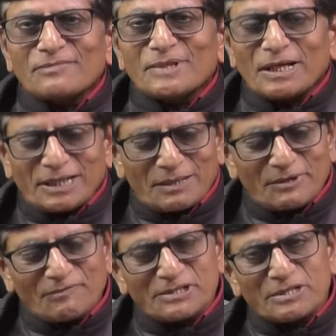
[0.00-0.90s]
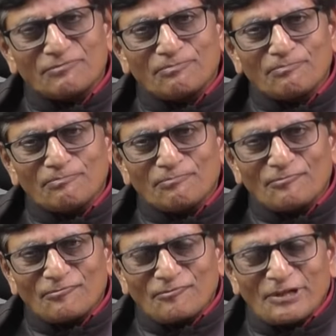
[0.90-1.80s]
That time he was the
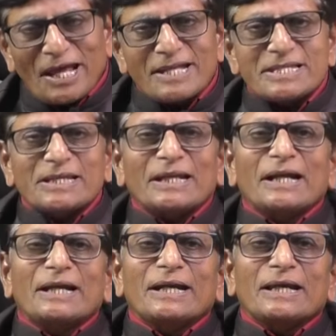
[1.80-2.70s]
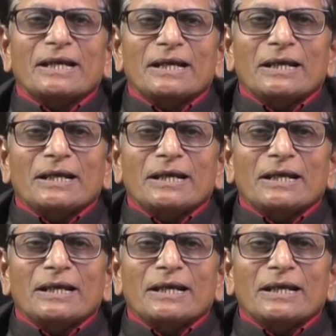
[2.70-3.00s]
finance secretary.